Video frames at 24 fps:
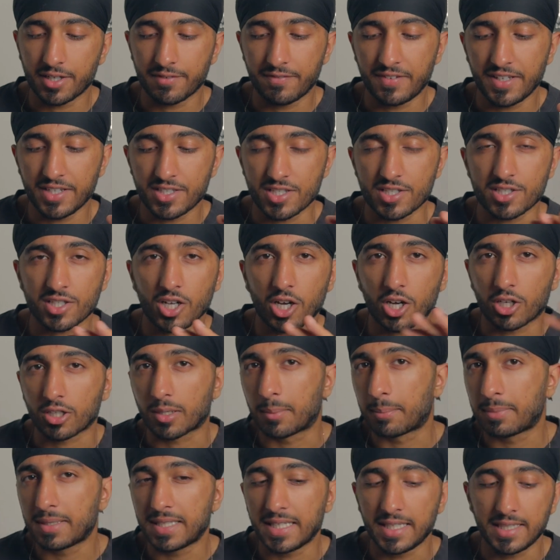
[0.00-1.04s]
features are
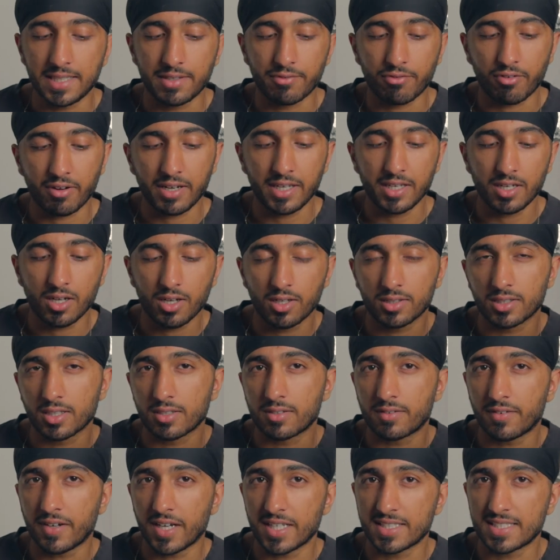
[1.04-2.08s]
completely free on the
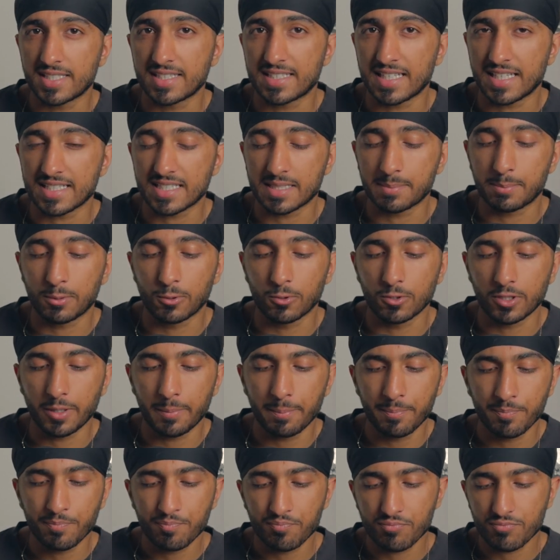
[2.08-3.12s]
devices that support them.